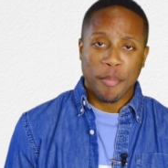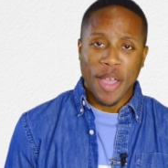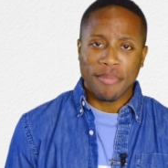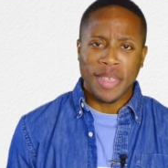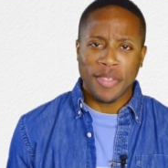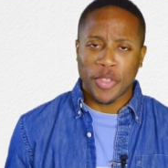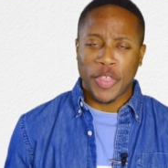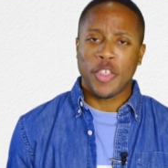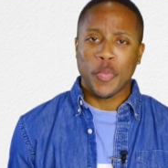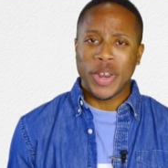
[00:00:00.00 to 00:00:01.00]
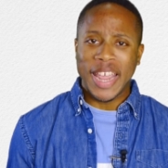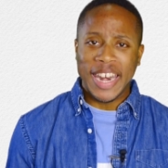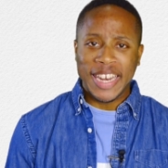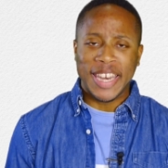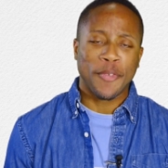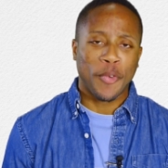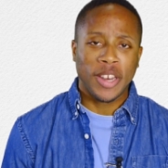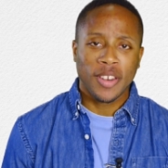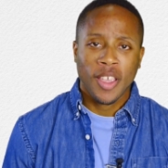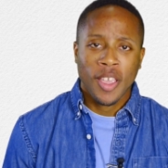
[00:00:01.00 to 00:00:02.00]
But is this one any
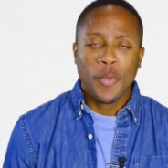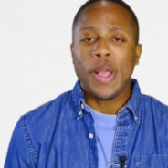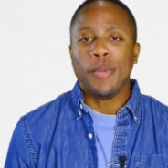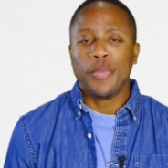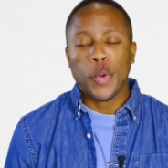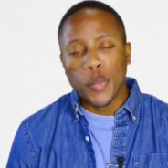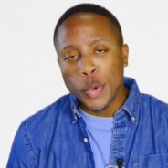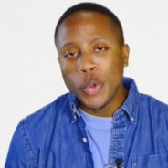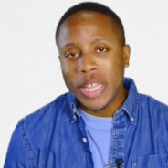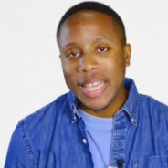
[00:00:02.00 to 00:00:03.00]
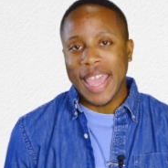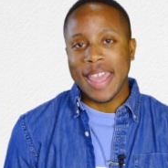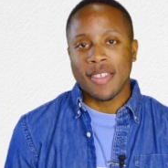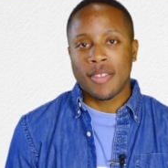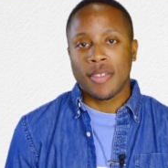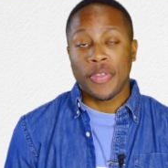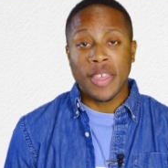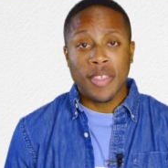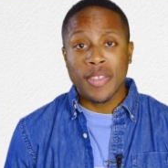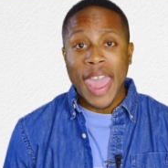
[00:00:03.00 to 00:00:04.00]
different? Well, the ruling is
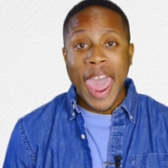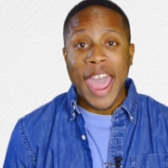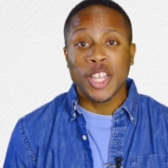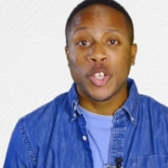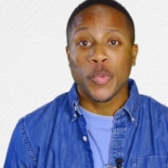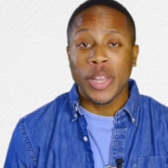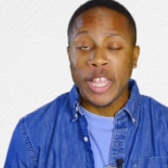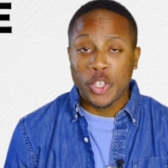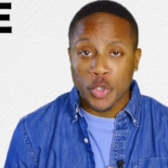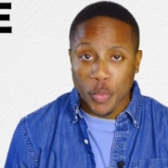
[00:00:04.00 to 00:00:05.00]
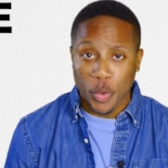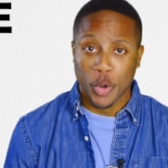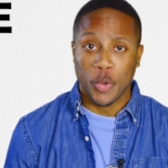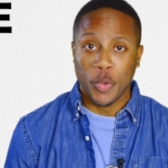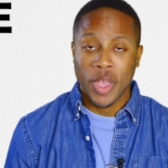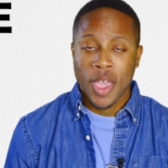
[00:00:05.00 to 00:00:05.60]
this is actually true,